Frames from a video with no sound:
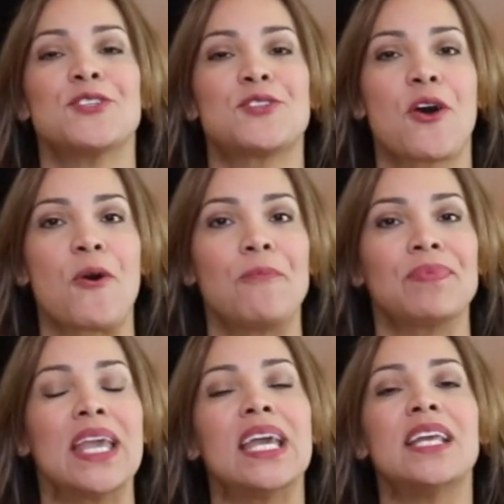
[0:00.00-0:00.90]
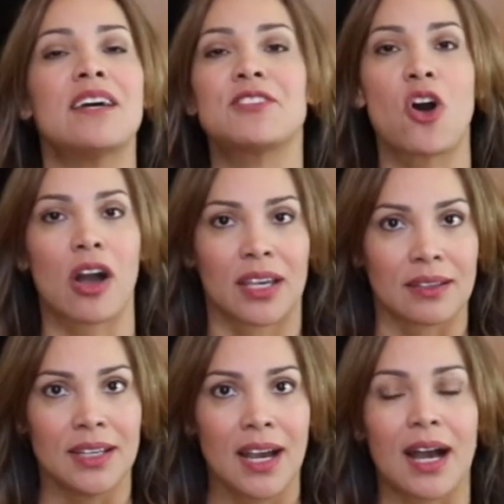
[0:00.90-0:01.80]
So enough
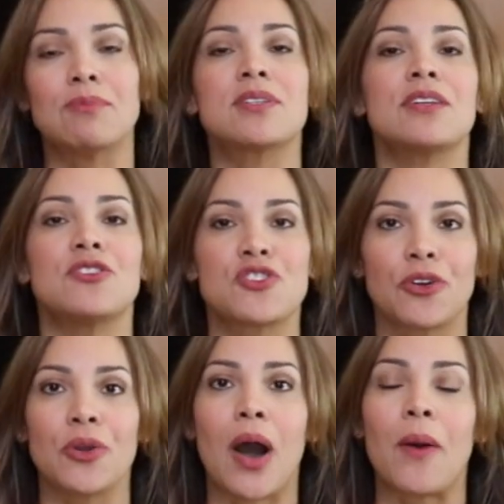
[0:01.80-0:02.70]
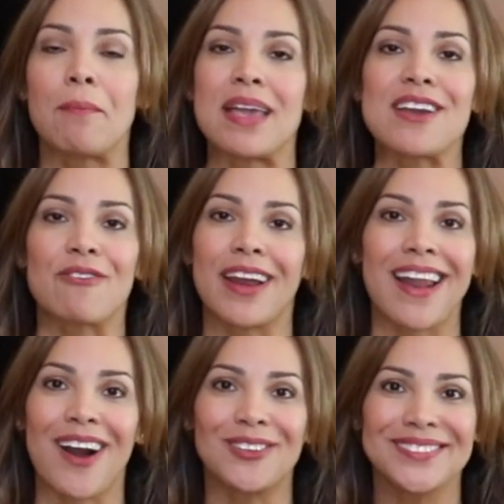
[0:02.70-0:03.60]
talking. I'm just going to show you how I make it right
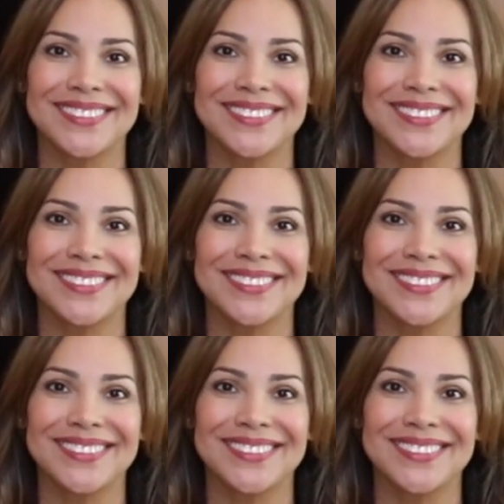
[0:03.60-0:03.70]
now.